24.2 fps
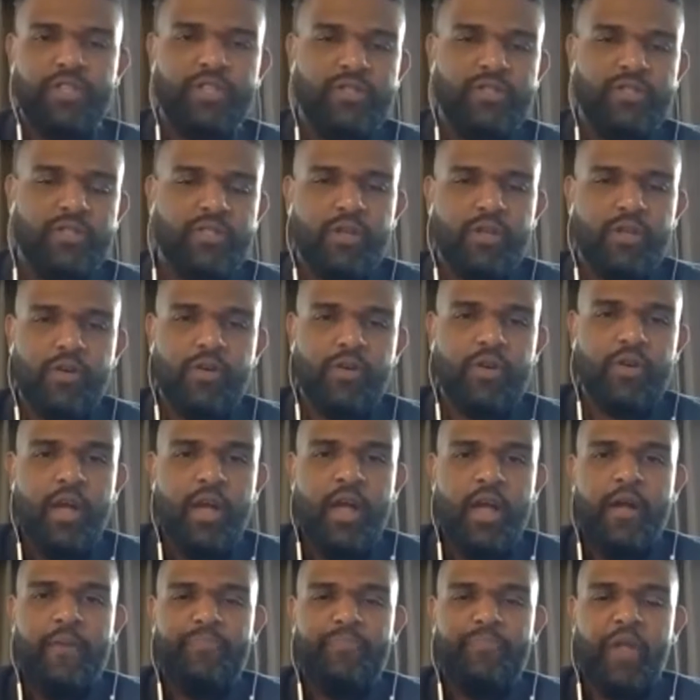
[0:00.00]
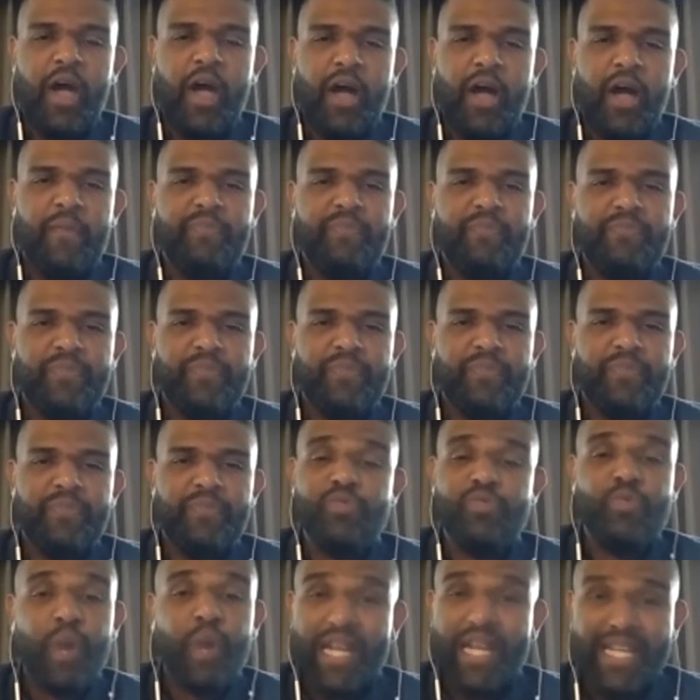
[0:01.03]
And so I was
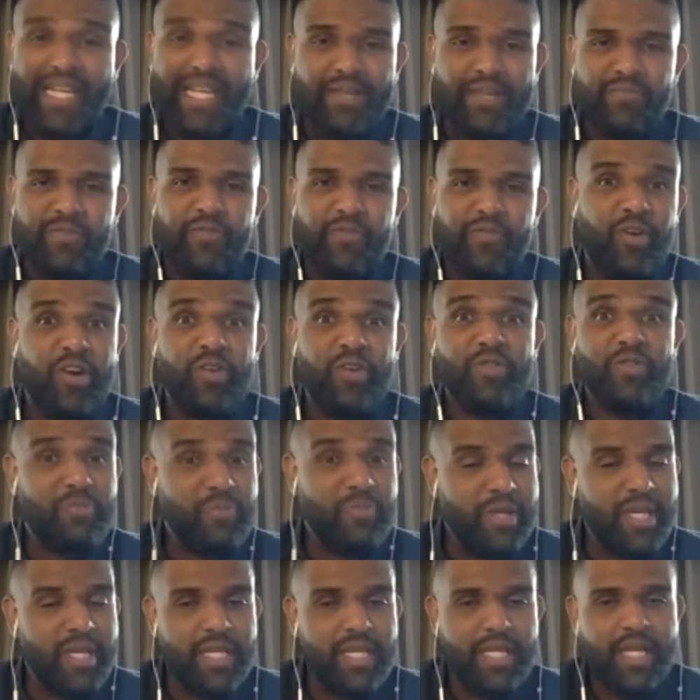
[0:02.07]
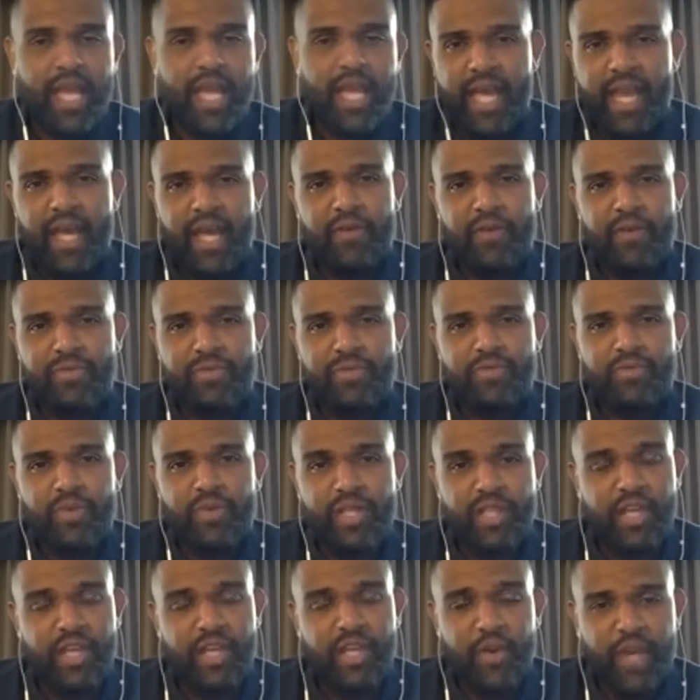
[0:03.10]
writing before I was speaking, and I was
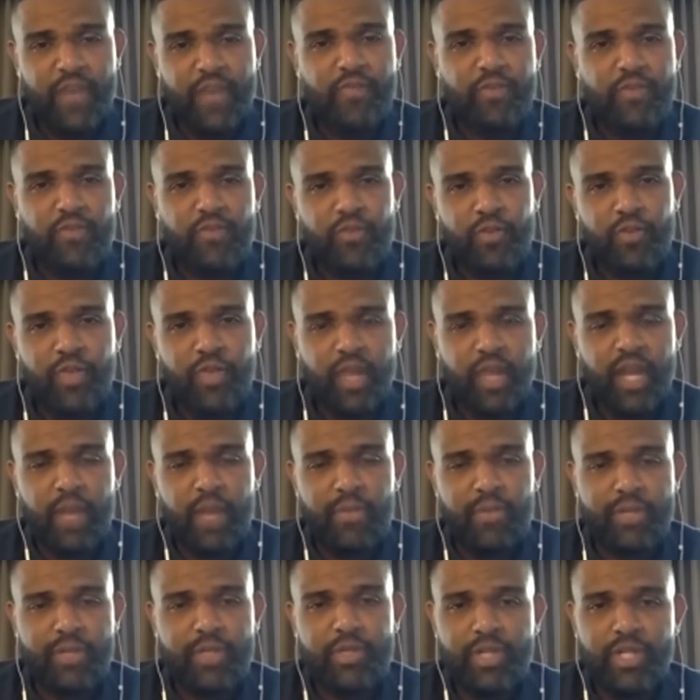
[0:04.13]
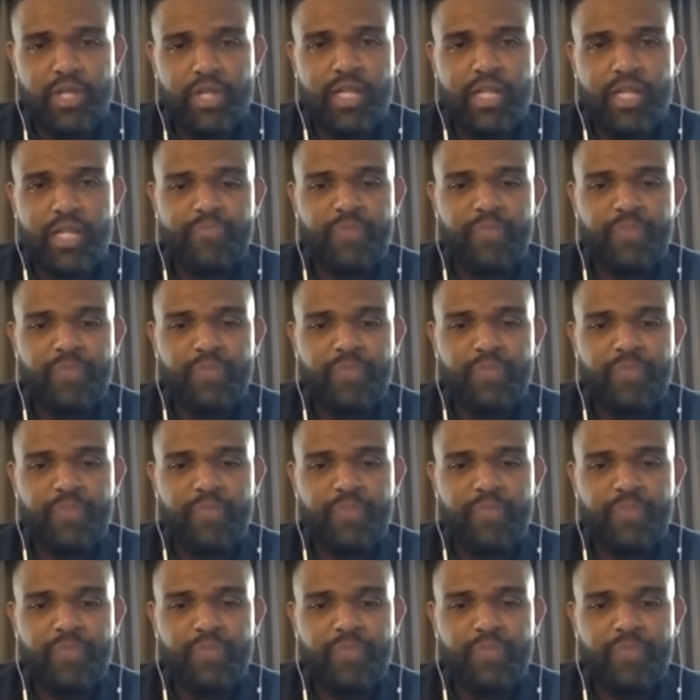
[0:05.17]
really grateful for that opportunity